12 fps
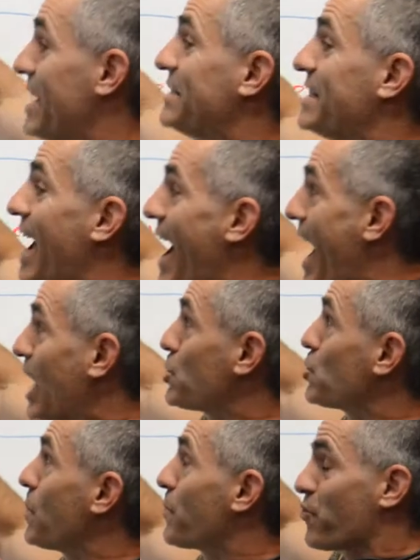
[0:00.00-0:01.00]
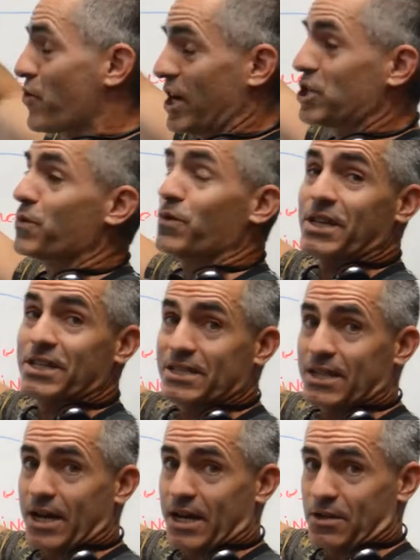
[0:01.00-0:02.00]
that's the actual press release
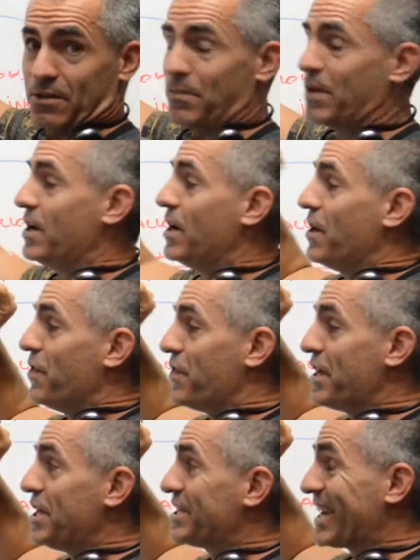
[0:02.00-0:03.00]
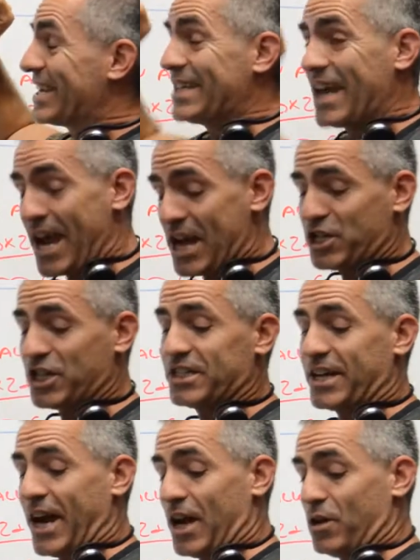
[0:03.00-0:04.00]
title. The citation
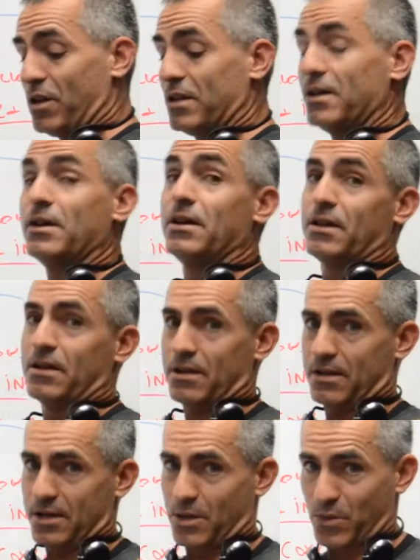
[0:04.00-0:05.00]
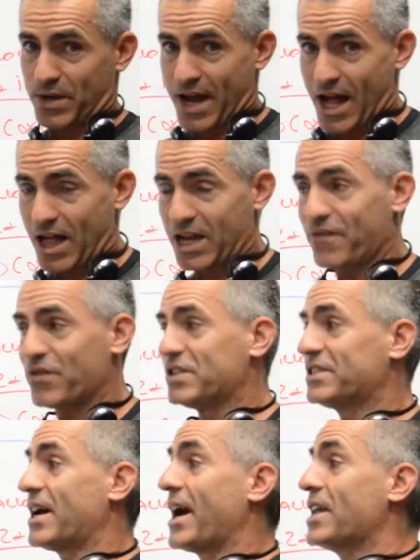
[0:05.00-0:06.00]
title, in reality for the
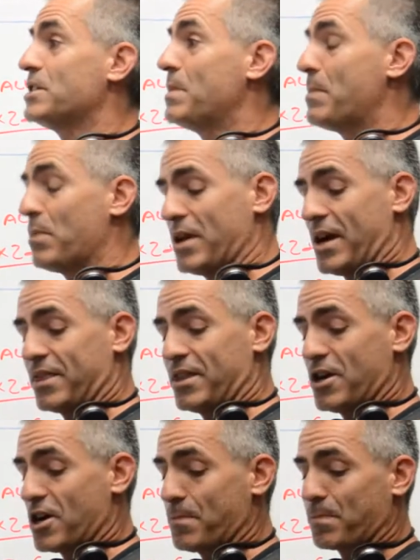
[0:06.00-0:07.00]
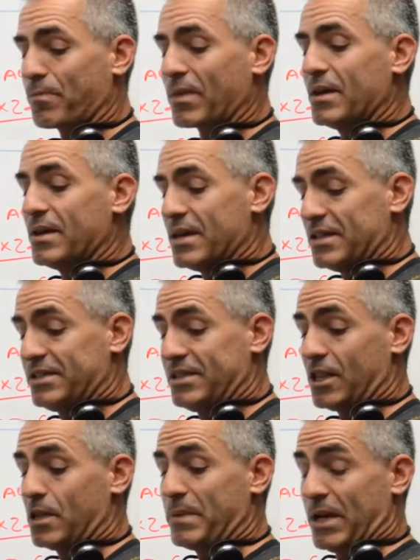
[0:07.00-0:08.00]
science people out there, is
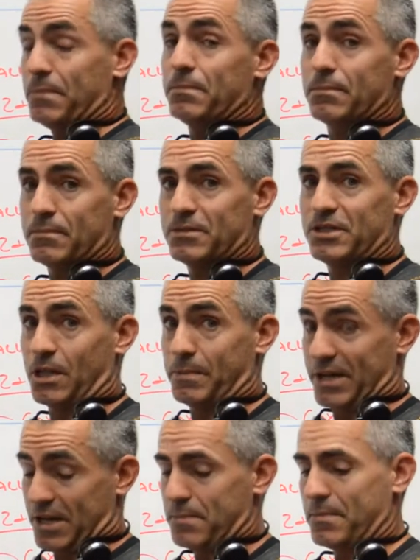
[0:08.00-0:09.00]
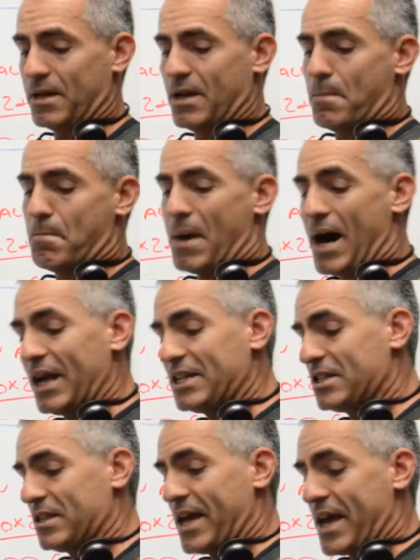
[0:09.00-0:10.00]
Silibinin
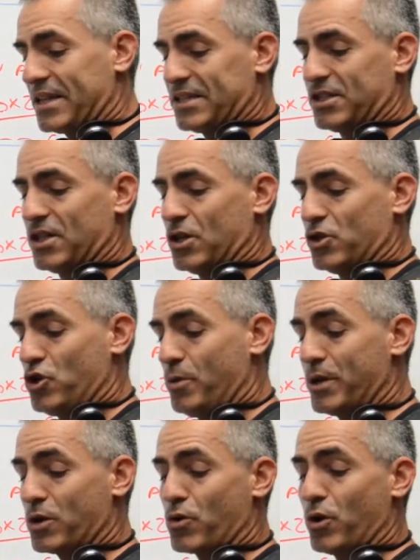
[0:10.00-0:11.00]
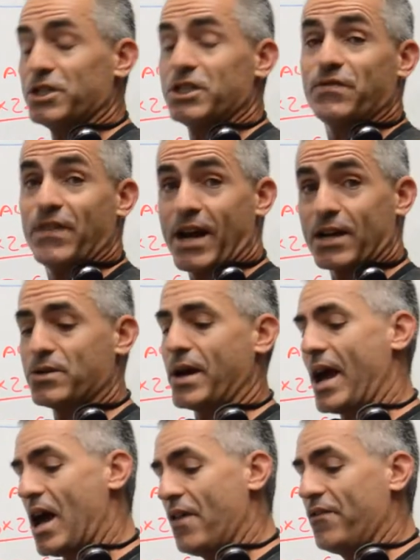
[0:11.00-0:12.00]
modulates tumor necrosis factor
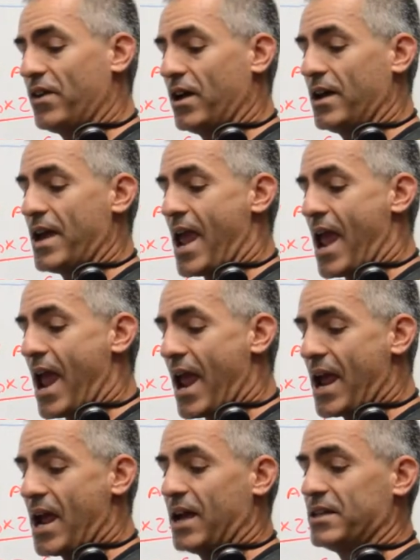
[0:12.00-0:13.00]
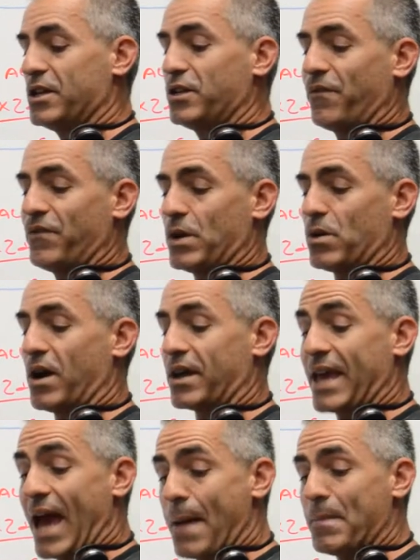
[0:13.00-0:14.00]
alpha and interferon
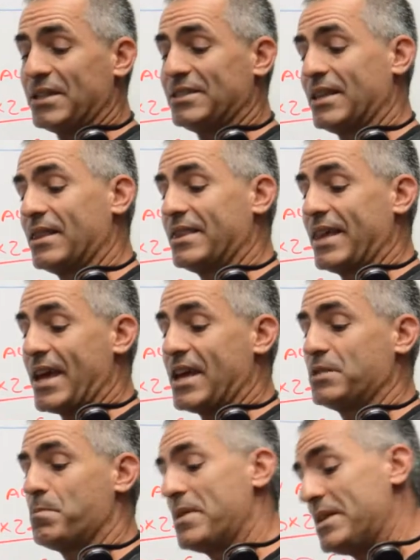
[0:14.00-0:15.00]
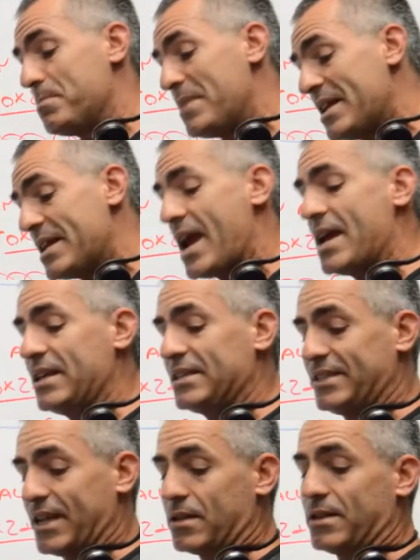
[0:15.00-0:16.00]
gamma synthase mediated
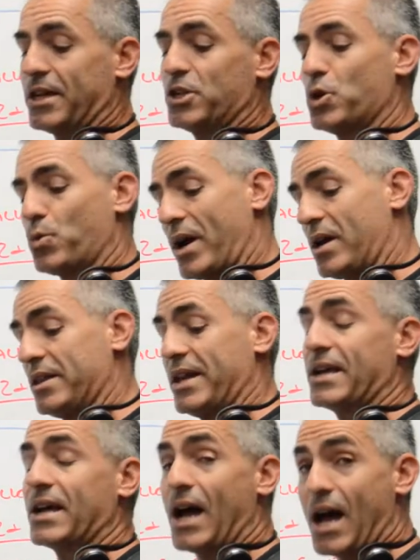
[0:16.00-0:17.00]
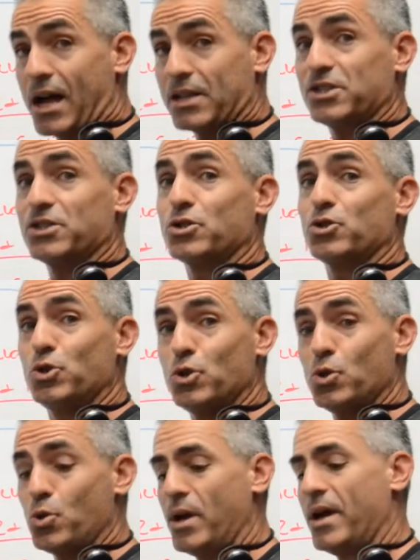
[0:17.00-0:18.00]
signaling to regulate
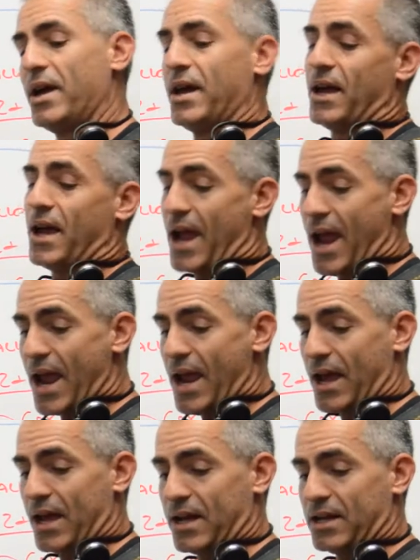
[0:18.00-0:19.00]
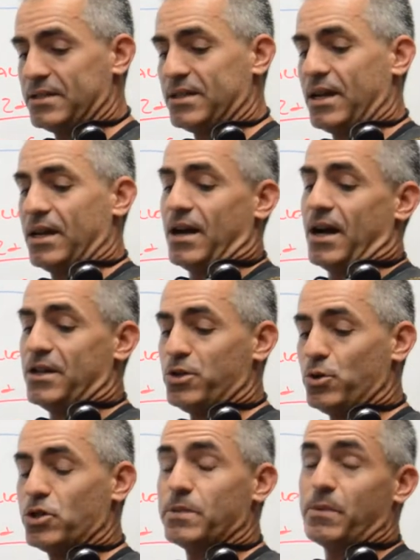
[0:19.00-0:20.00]
COX-2 and
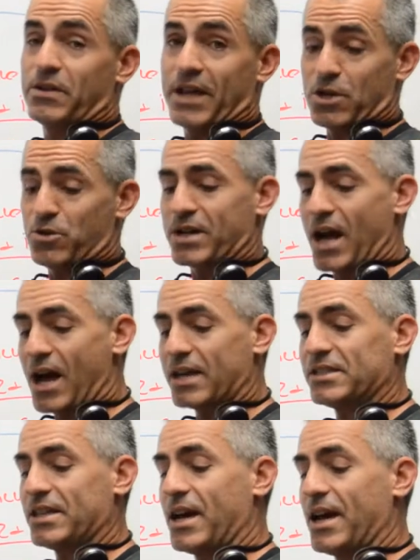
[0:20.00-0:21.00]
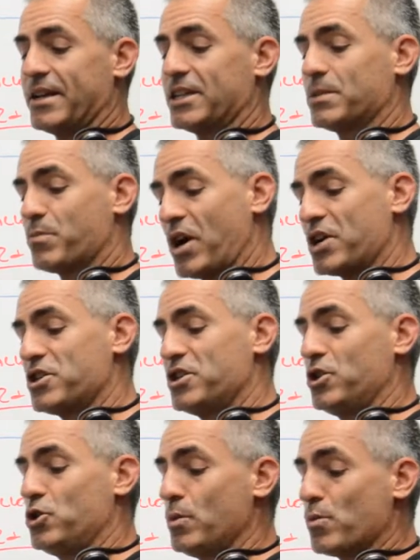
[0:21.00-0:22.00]
inducible nitric oxide expression
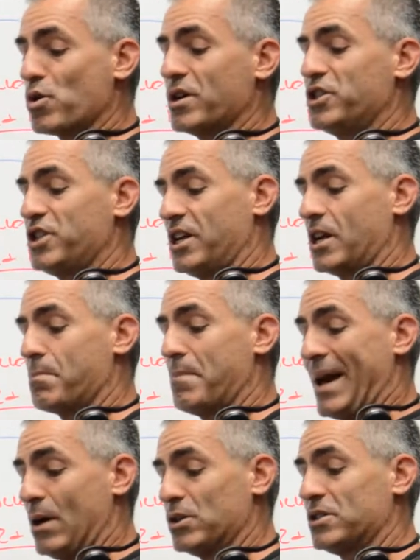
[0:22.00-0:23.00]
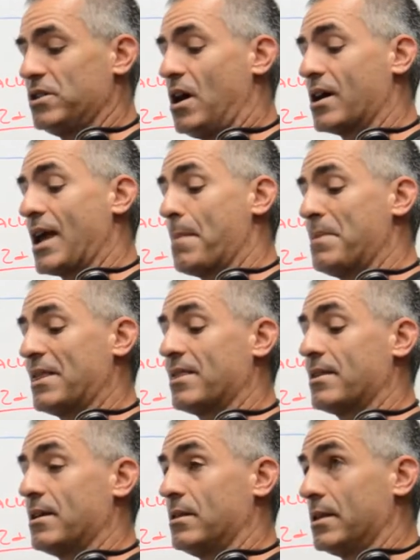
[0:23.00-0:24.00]
in tumorigenic mouse lung
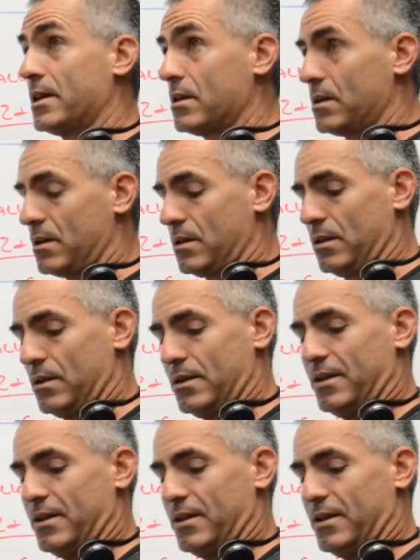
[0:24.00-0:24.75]
epithelial